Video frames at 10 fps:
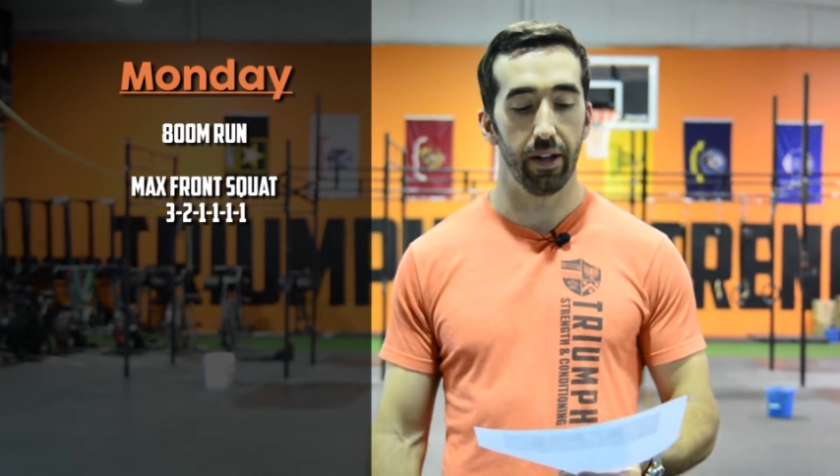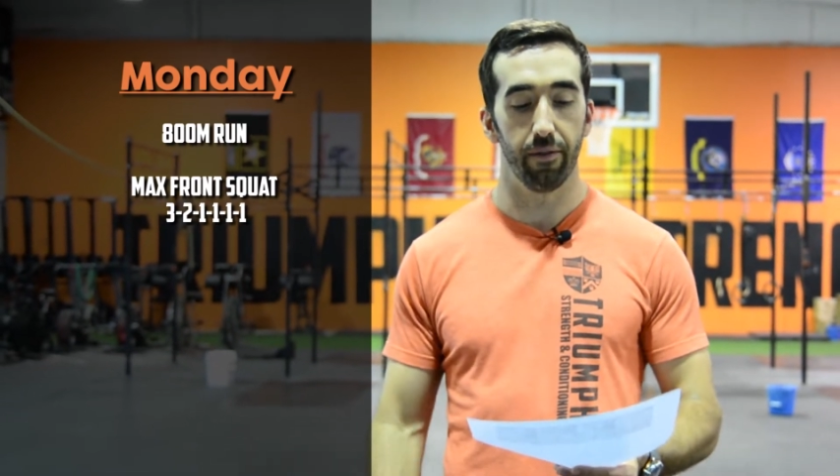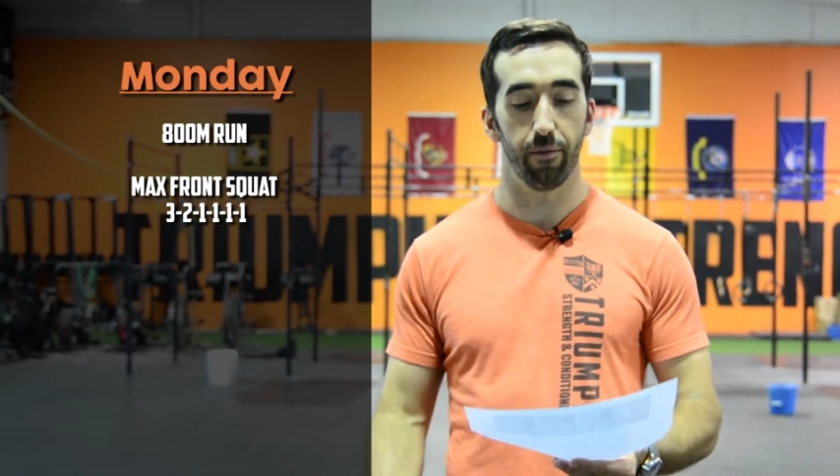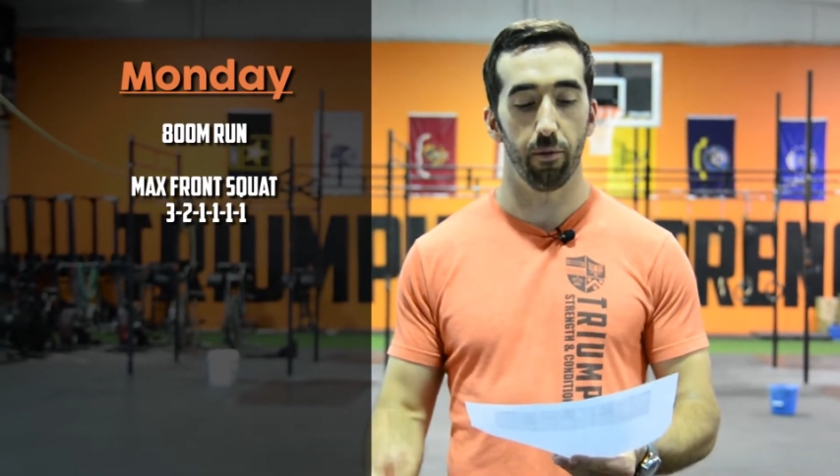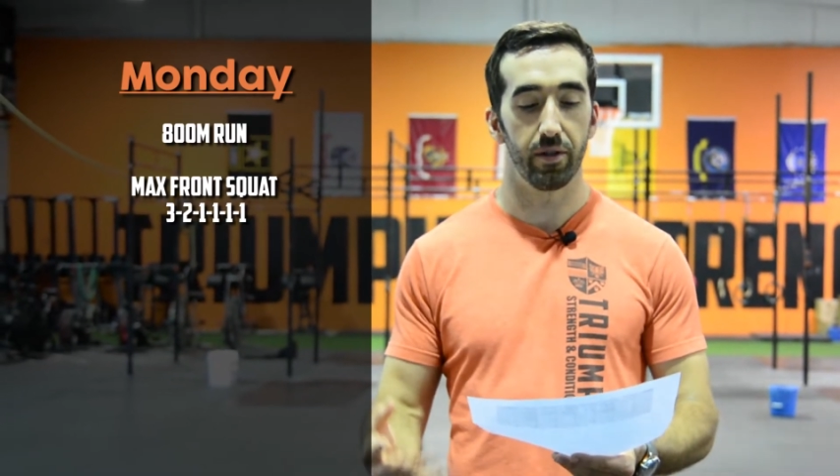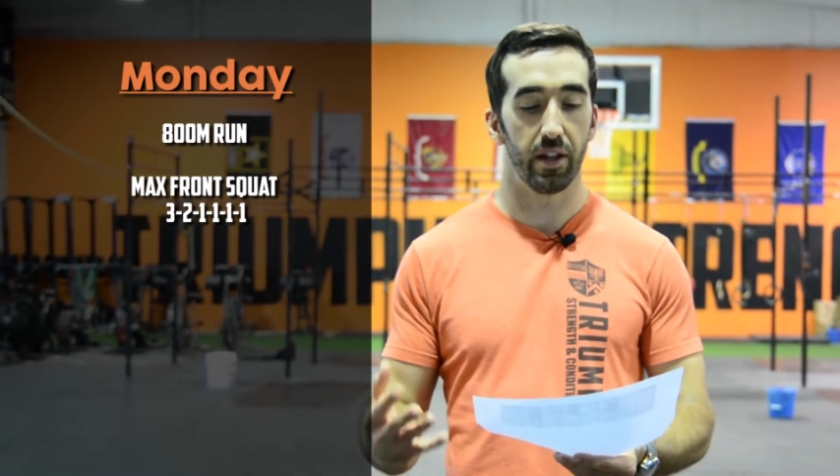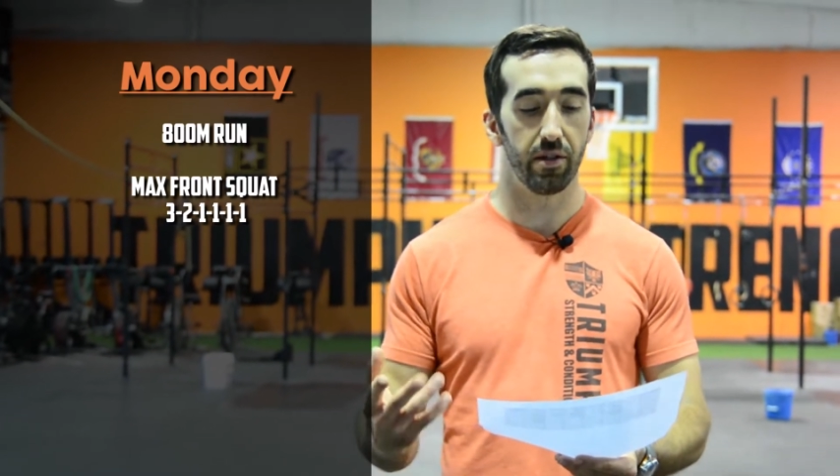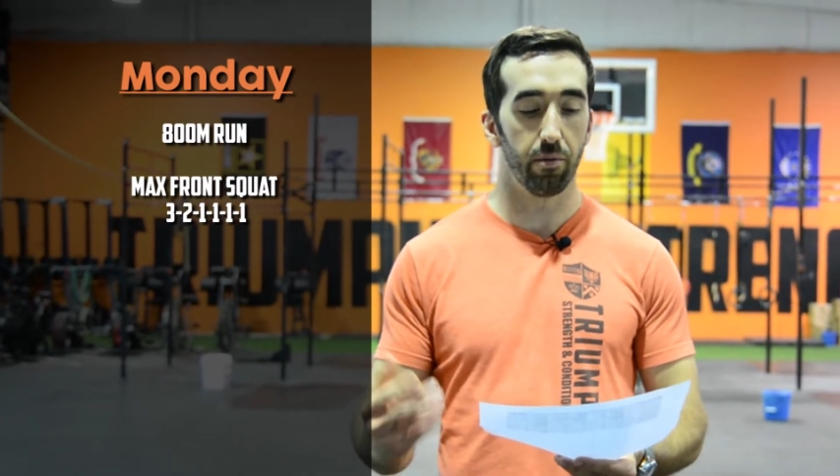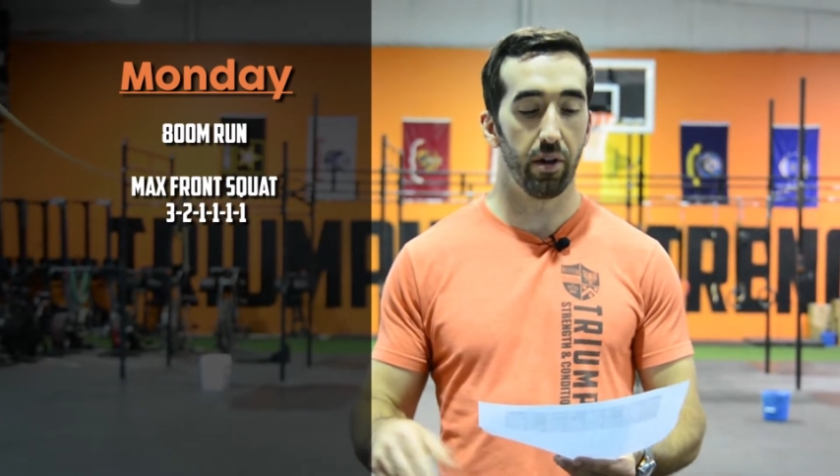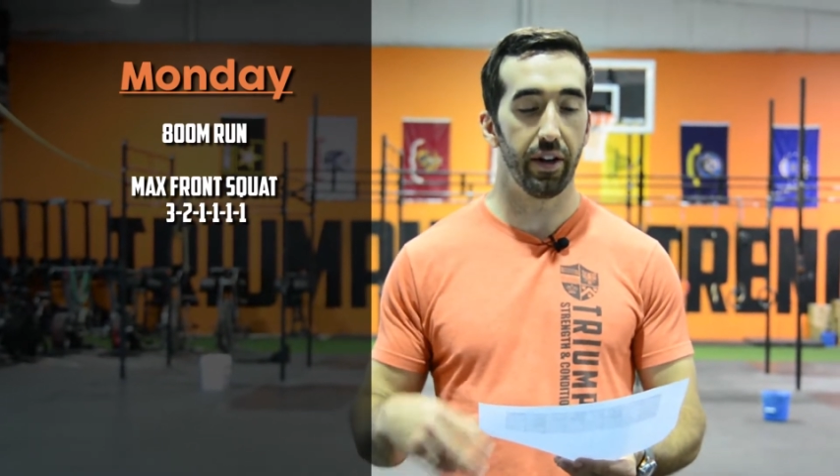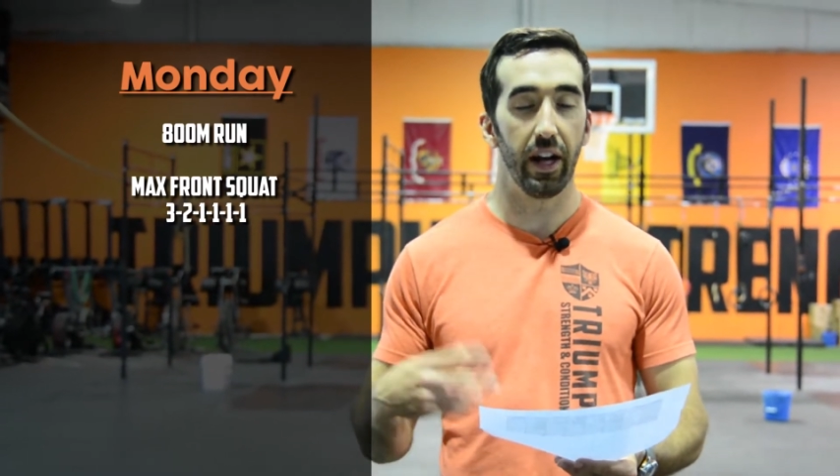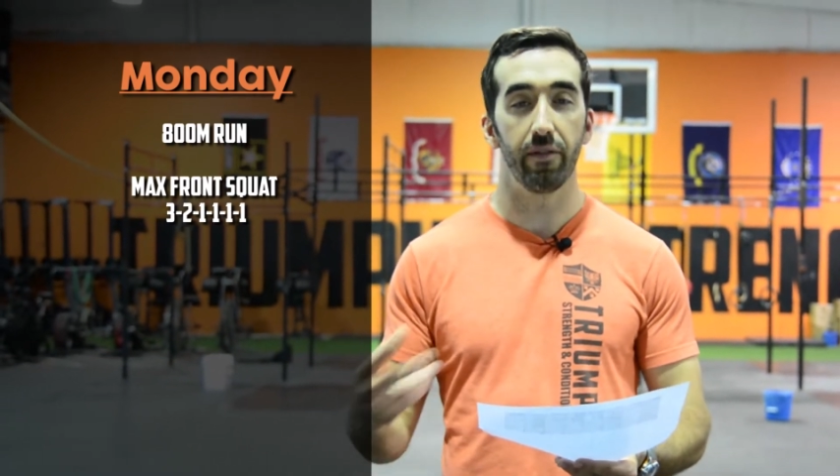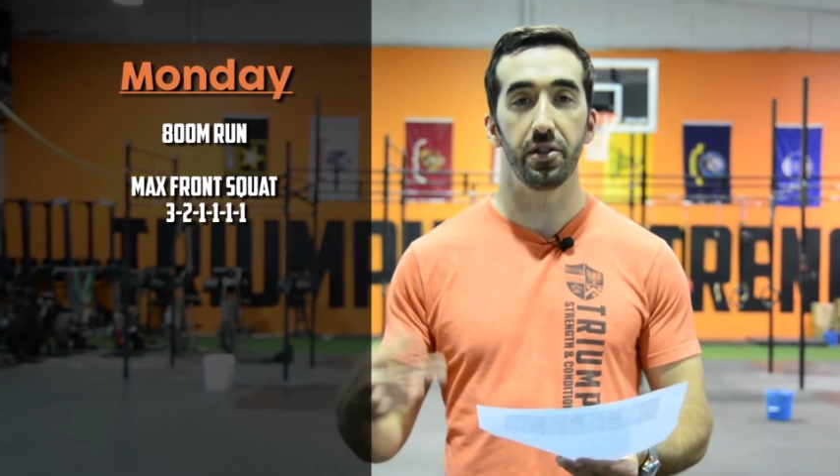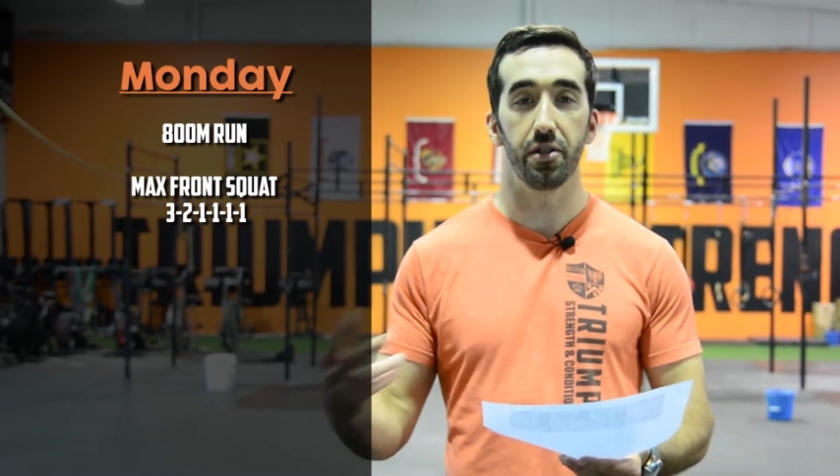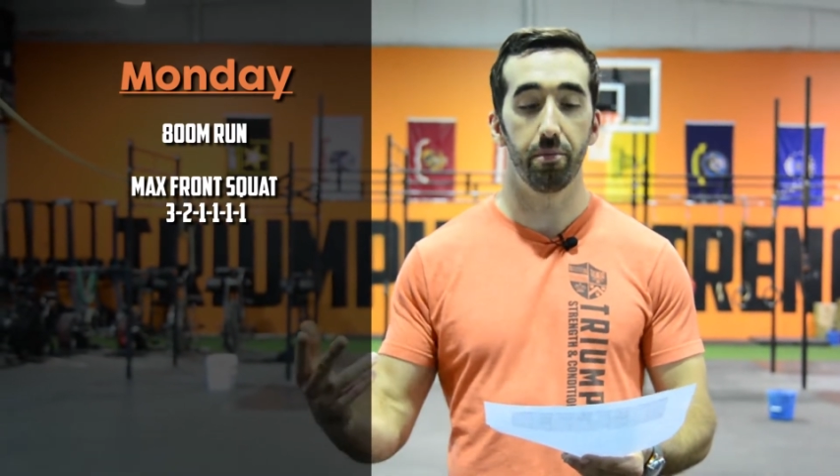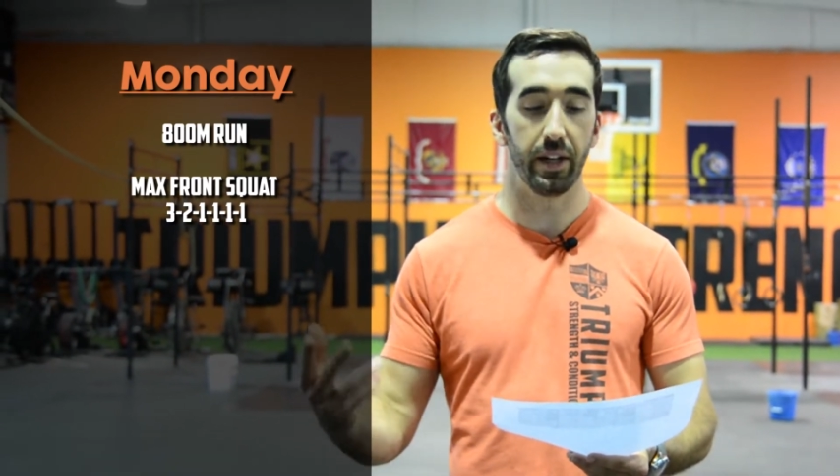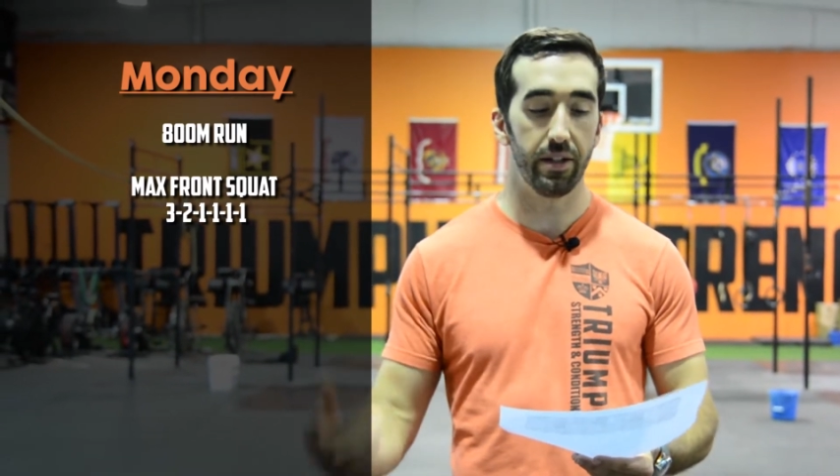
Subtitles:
and then four sets of one every 2